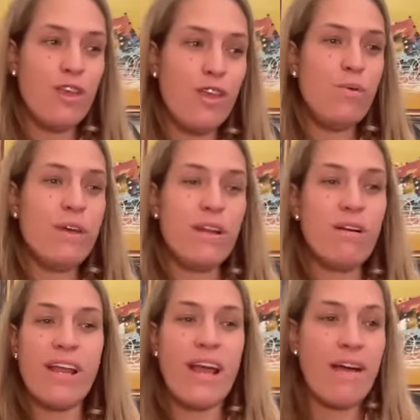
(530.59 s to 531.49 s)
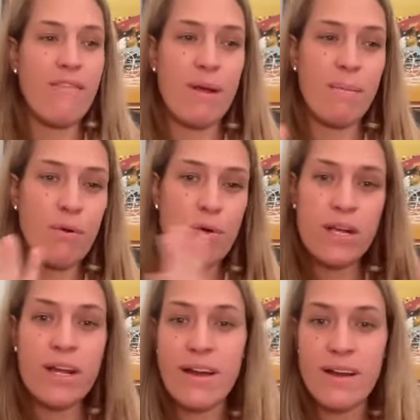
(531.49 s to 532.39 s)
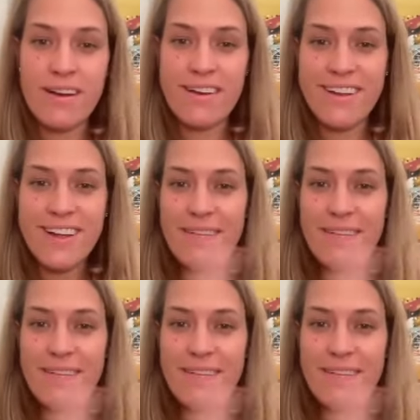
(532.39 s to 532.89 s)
You can already have that pre-done,